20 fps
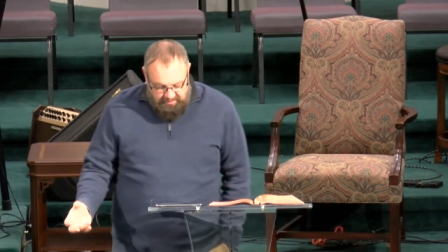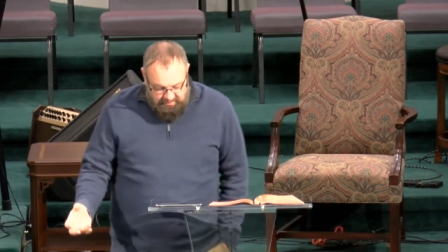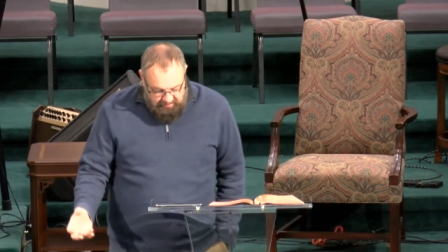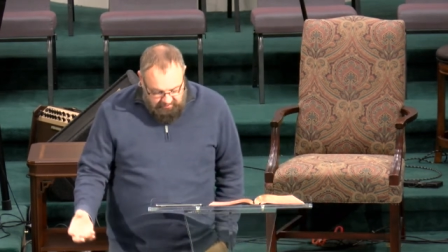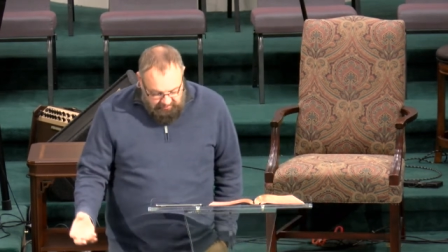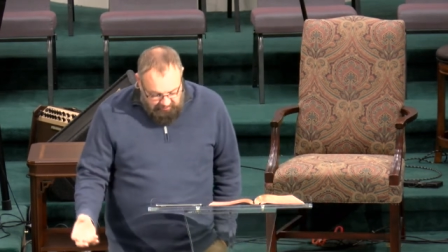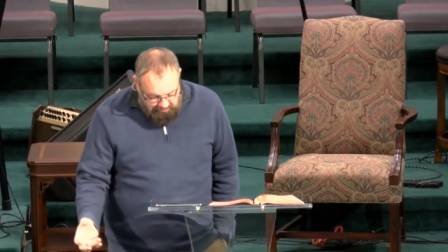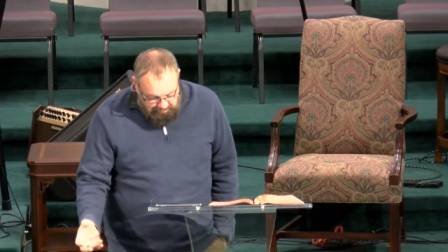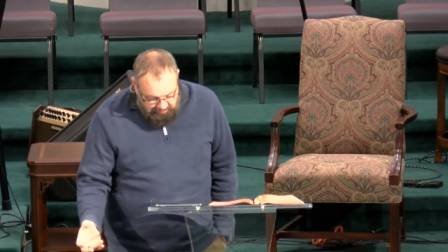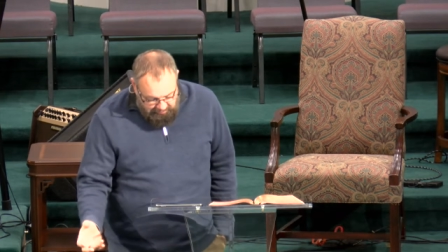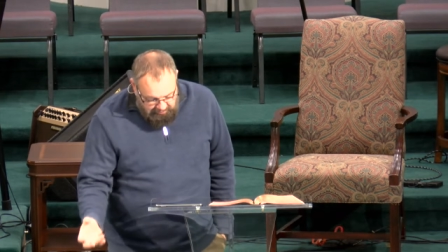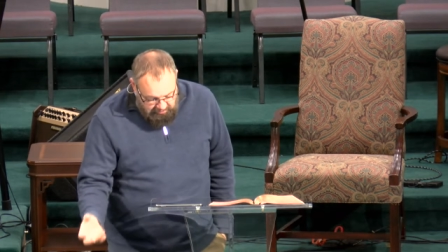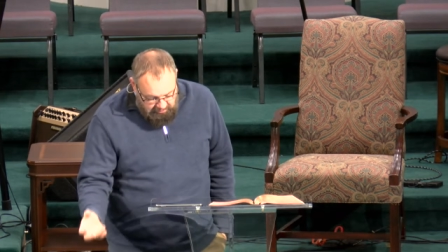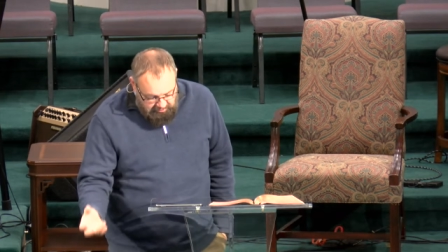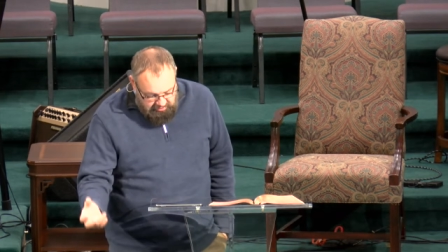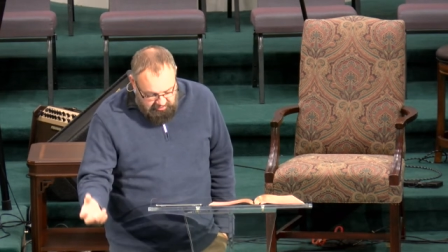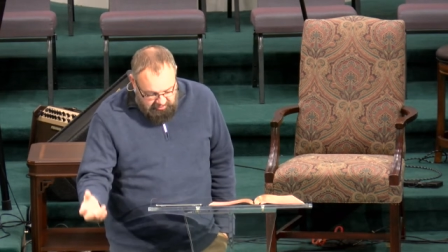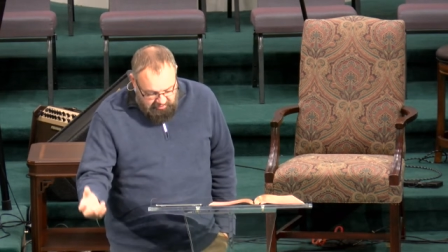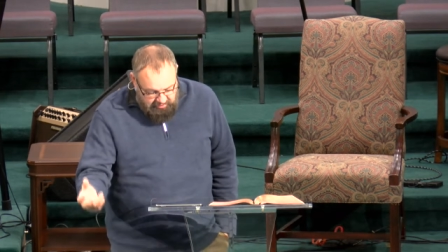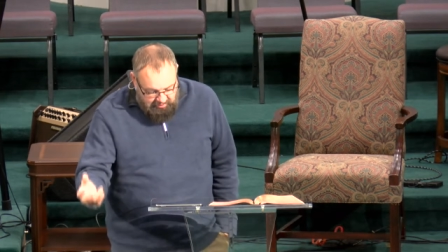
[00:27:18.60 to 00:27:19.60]
the
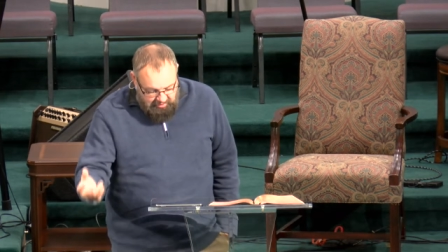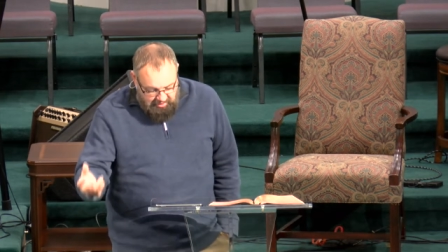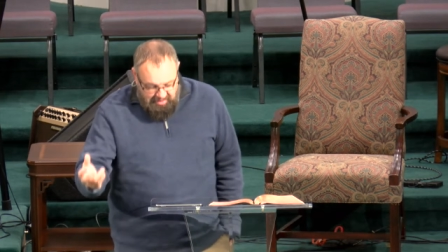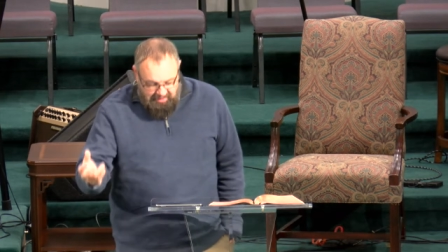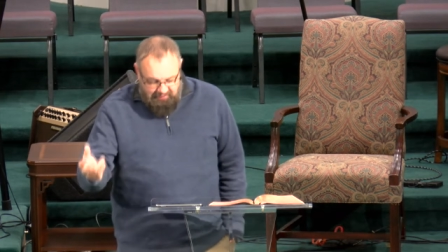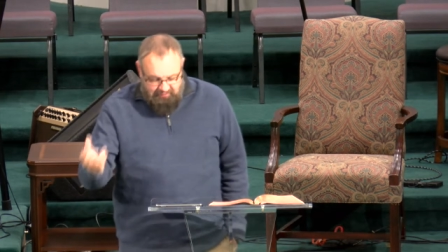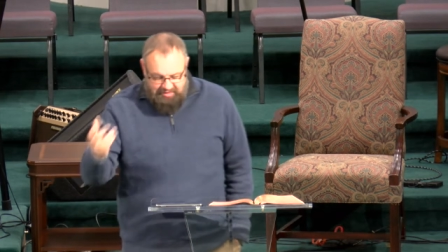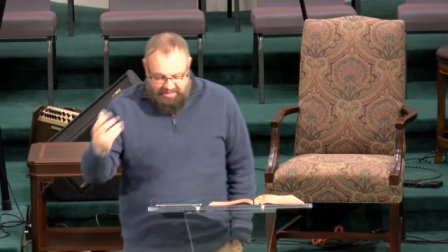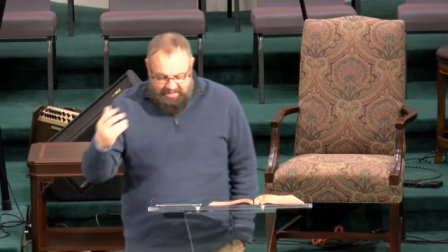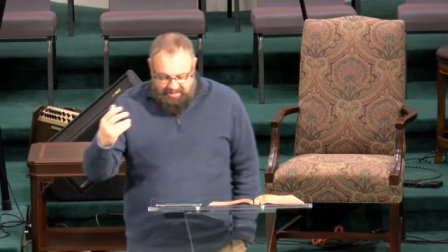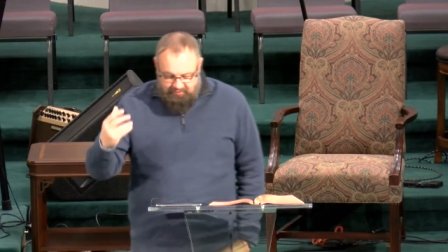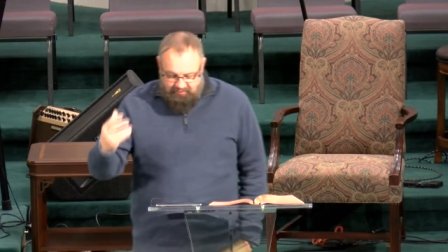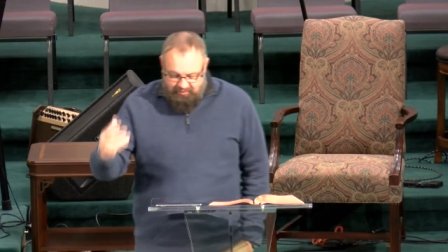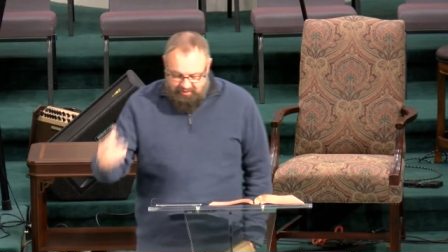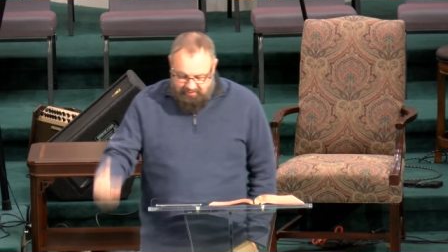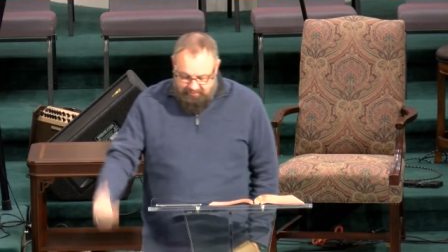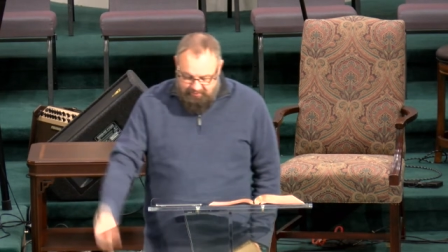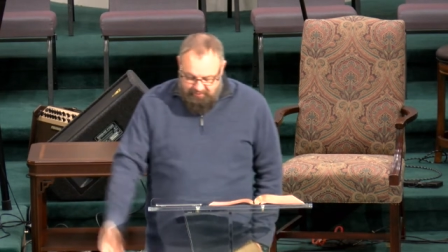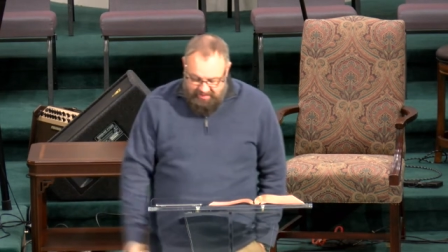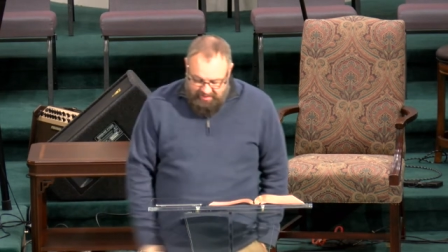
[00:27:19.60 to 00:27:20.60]
booth of
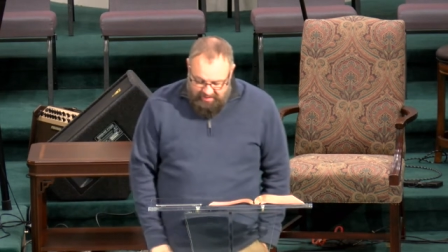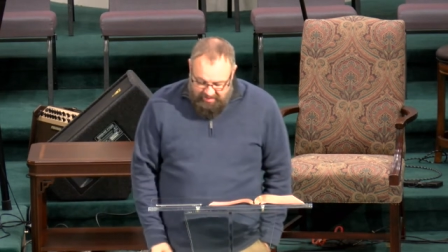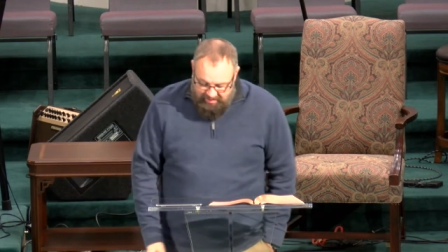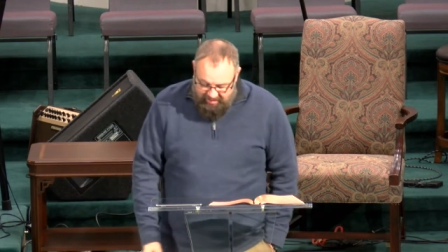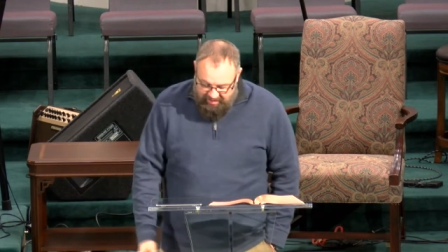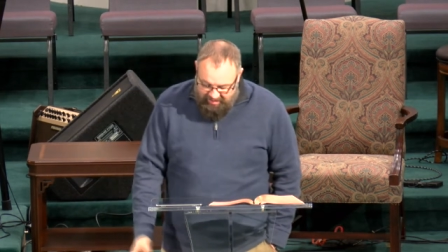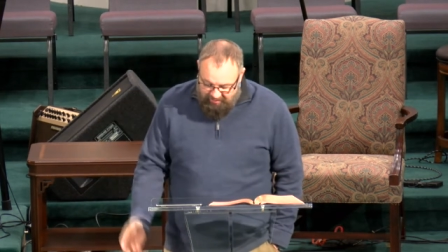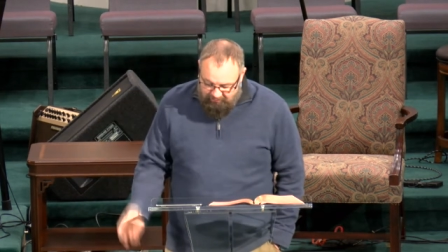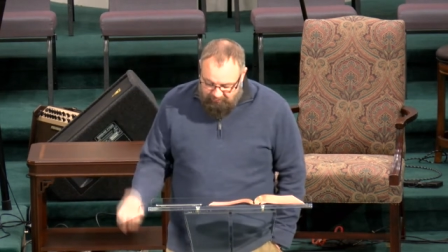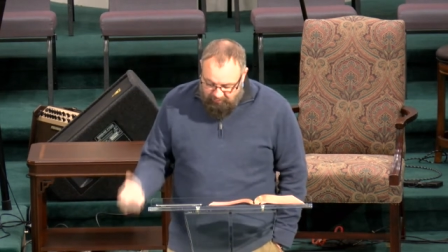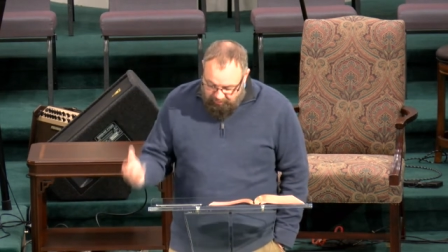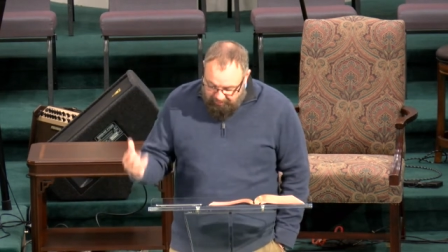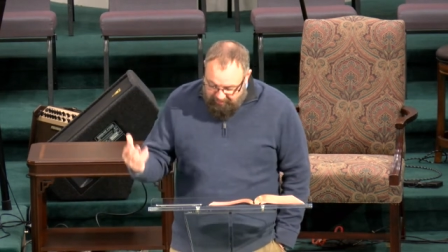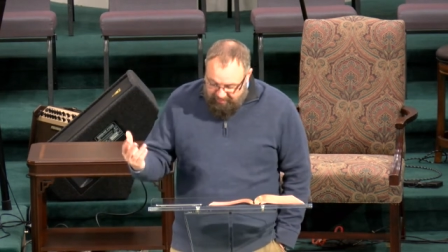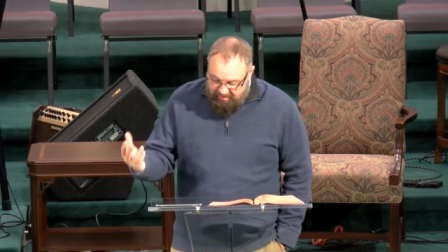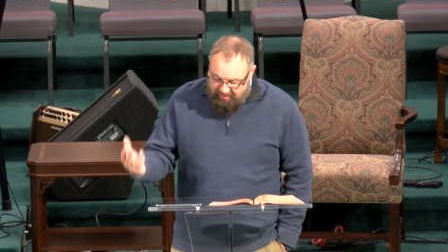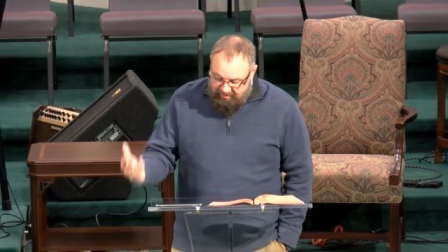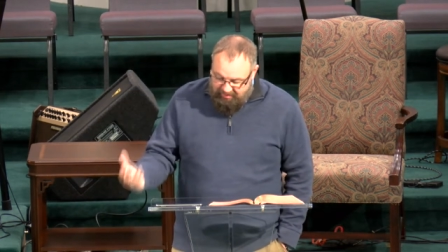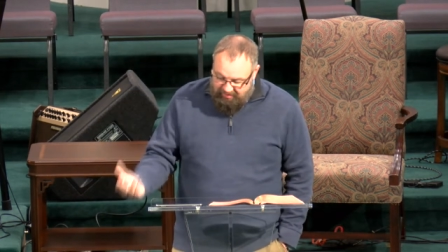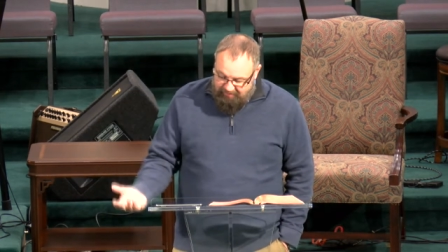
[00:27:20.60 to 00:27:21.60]
David and
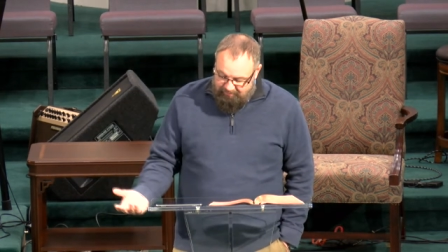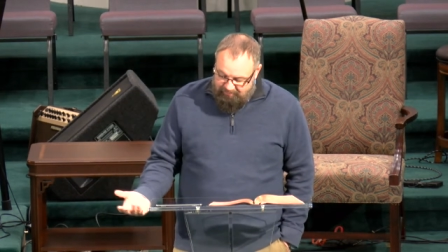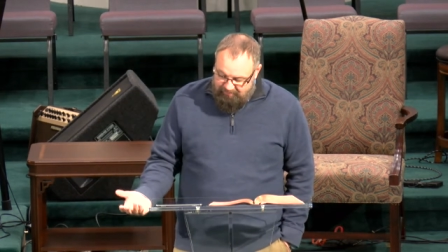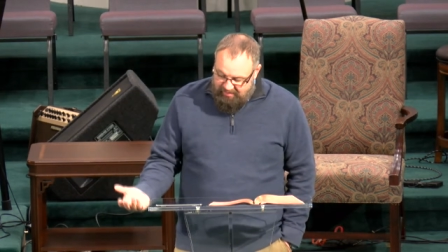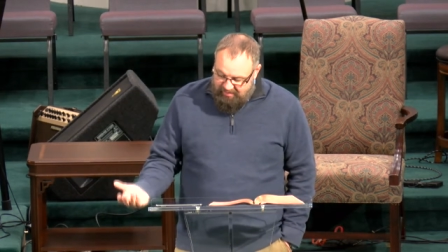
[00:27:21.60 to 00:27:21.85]
repairing it.